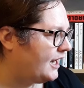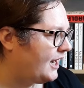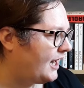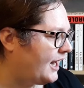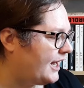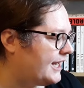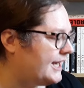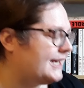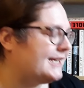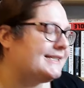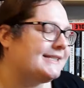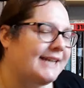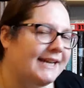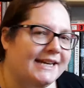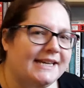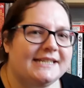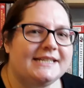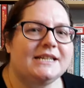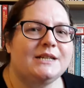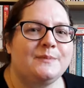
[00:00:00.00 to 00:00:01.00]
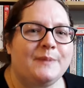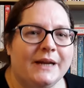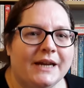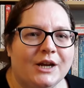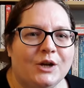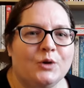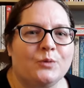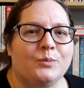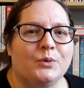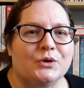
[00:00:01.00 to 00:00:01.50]
like excited
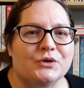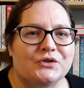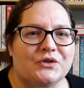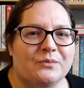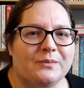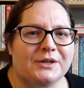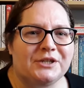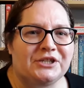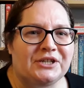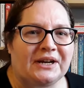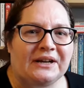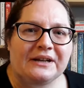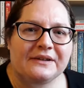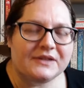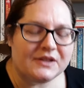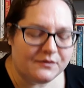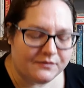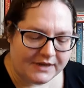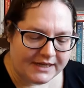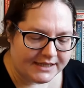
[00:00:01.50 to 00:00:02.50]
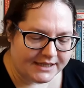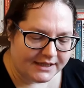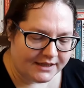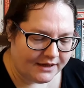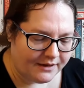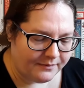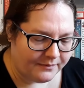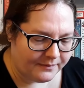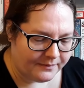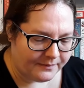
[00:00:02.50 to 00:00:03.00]
picking up books from my shelves and reading
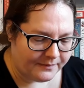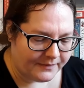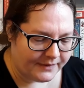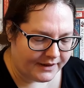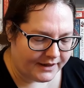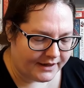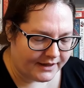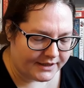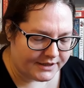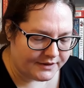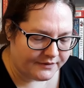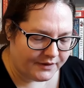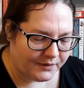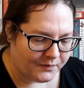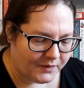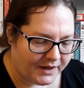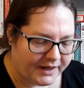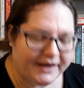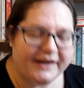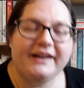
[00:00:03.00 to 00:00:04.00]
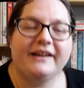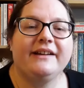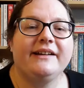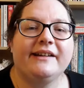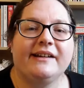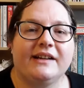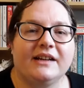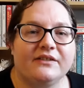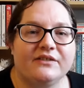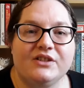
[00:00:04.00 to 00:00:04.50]
them. And I don't know why
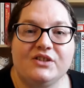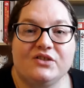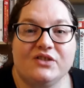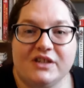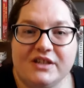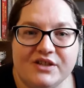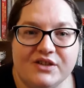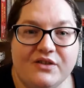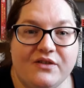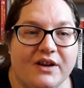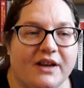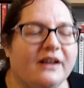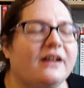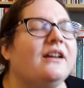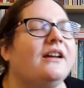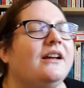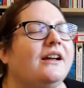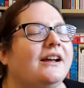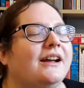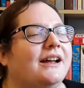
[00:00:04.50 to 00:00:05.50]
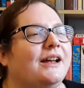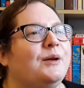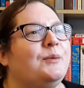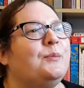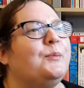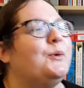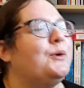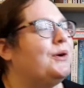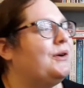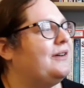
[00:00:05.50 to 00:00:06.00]
I haven't done it sooner.
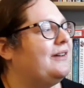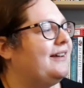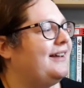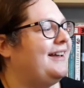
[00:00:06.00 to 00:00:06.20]
Um, but